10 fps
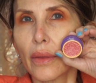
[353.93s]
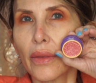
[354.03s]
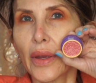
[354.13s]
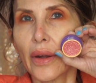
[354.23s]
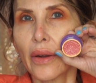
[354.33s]

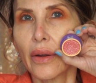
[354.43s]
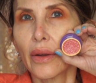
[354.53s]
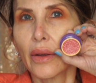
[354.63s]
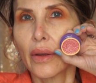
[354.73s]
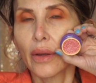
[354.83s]
There.
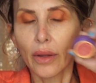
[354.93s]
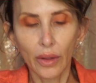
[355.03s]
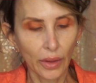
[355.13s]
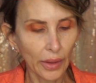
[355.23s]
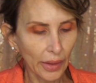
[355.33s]

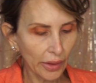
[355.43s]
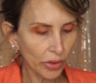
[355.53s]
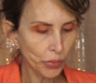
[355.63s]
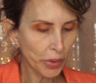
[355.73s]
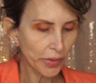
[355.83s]
And I'm
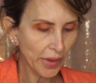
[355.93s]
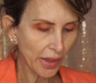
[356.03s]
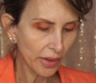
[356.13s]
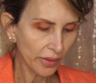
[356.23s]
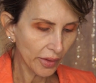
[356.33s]
going to put
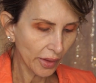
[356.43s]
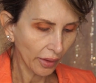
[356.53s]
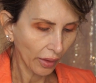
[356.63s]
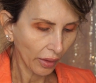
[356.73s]
that in the...